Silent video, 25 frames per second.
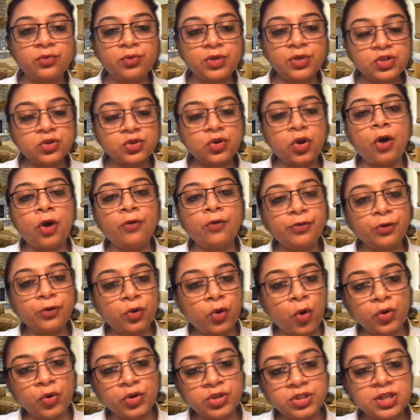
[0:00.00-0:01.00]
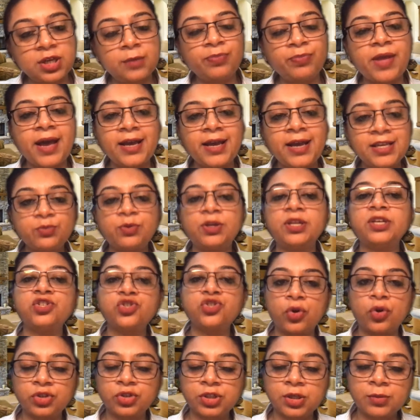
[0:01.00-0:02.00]
the risk of long-term as well as
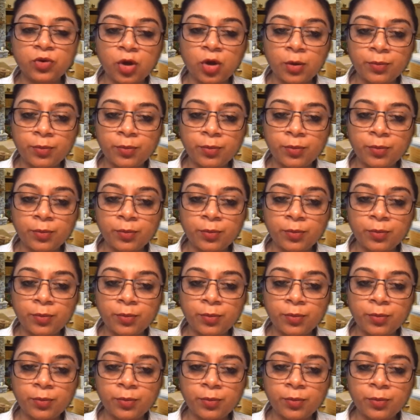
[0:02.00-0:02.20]
short-term